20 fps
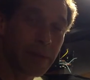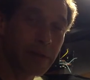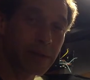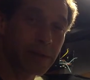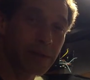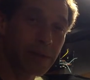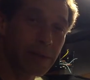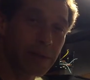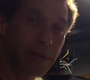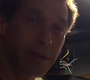
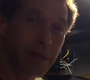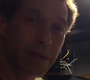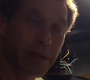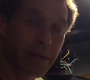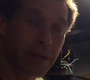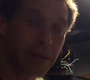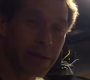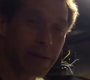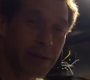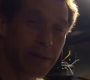until they're
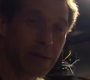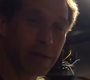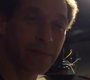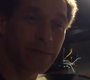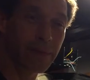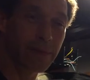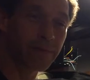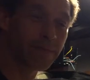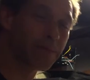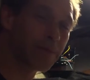going, you know,
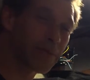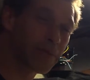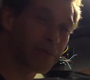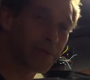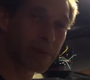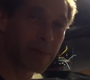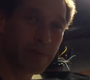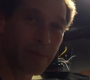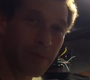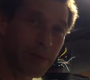from
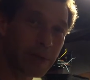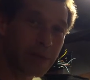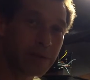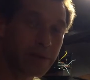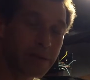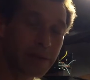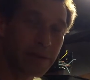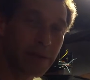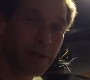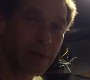
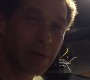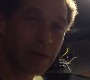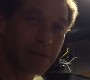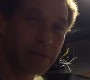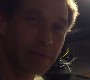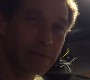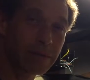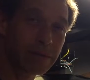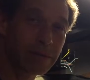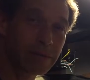
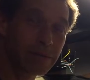3.20